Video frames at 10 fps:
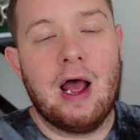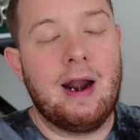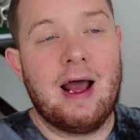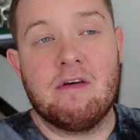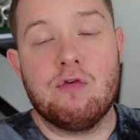
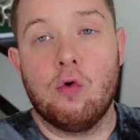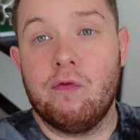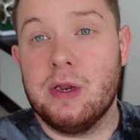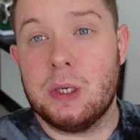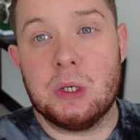and I have no
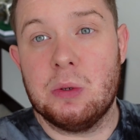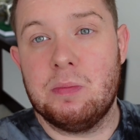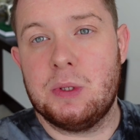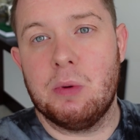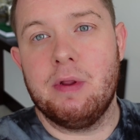reason to,
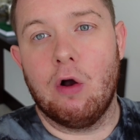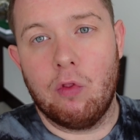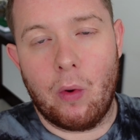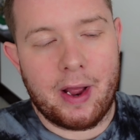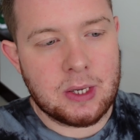to be
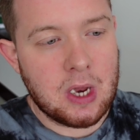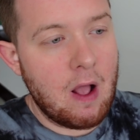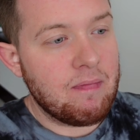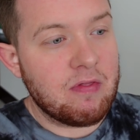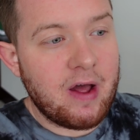otherwise.
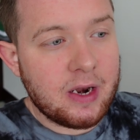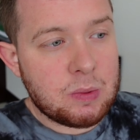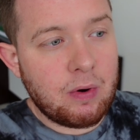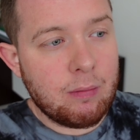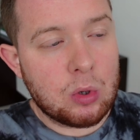That is
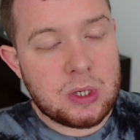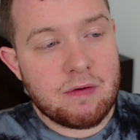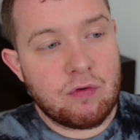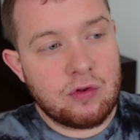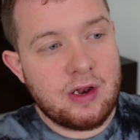pretty much
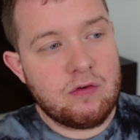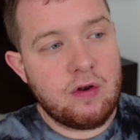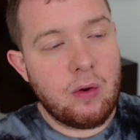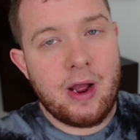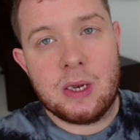it for today's
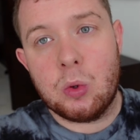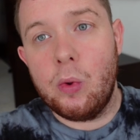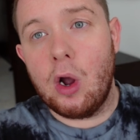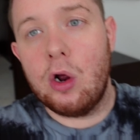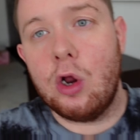video, guys.
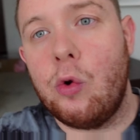We are going to